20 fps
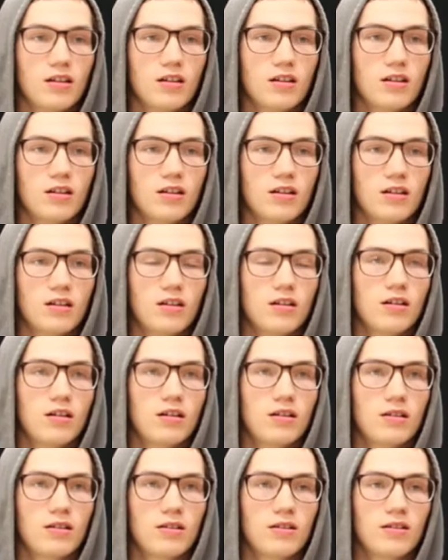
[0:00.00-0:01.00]

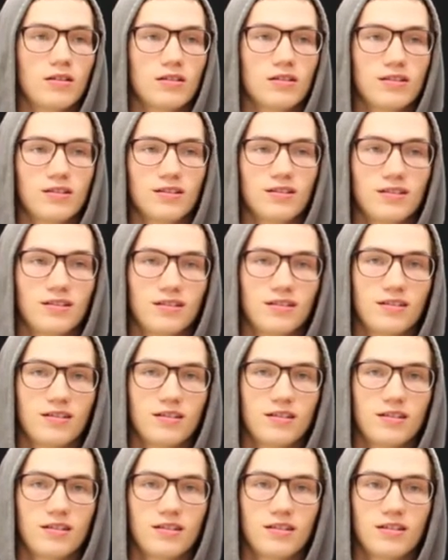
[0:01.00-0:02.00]

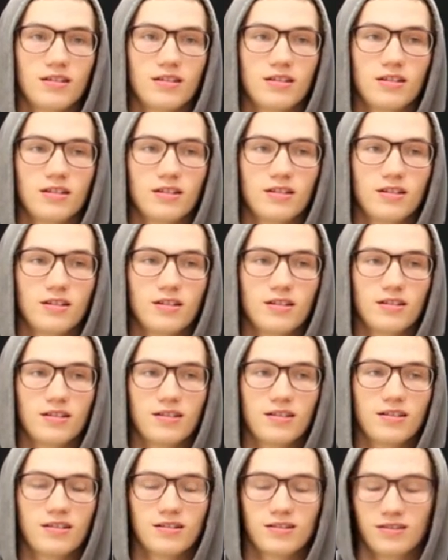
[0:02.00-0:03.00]

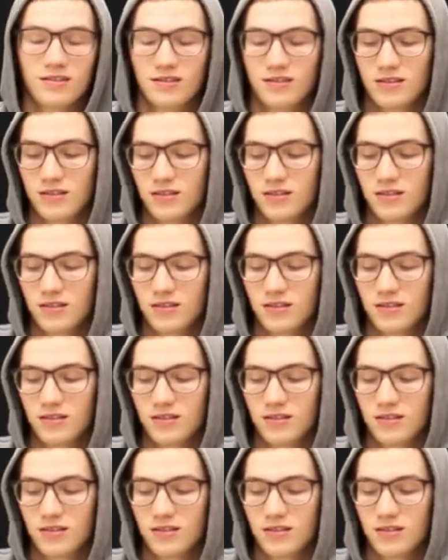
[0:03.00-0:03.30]
(silent)